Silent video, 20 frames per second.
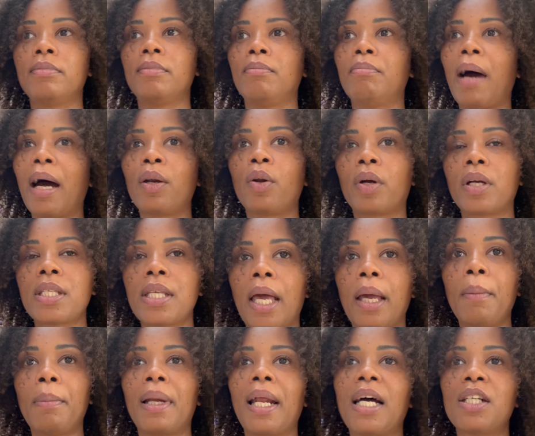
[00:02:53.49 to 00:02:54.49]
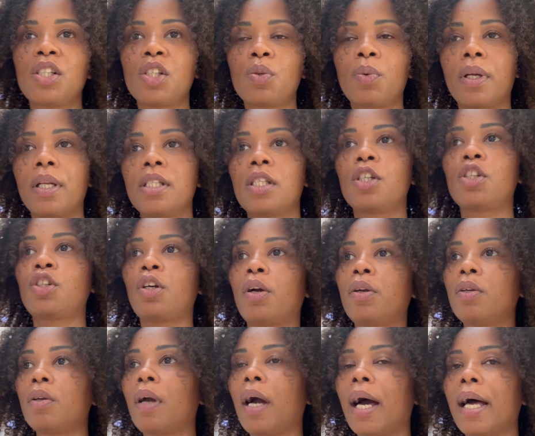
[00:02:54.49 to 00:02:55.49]
Banorte, but I just wanted to show
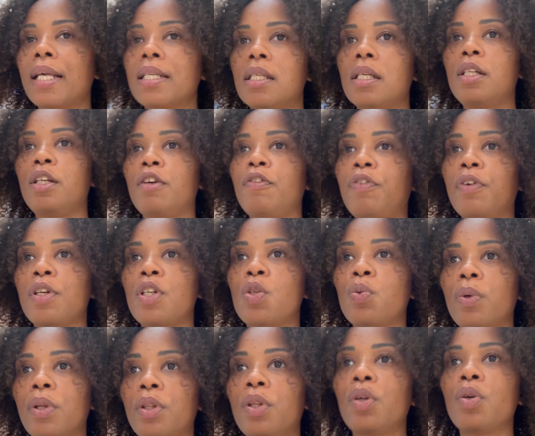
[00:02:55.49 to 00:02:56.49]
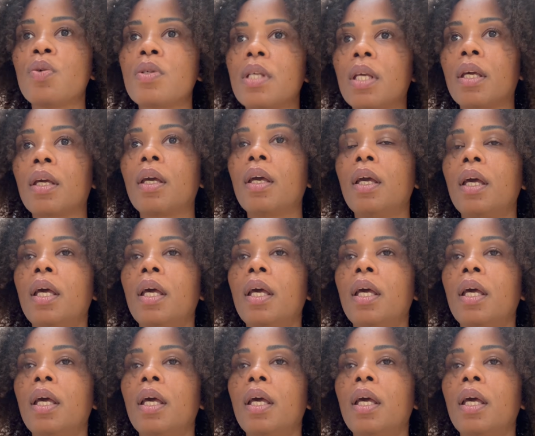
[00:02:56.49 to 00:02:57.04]
you guys the difference with using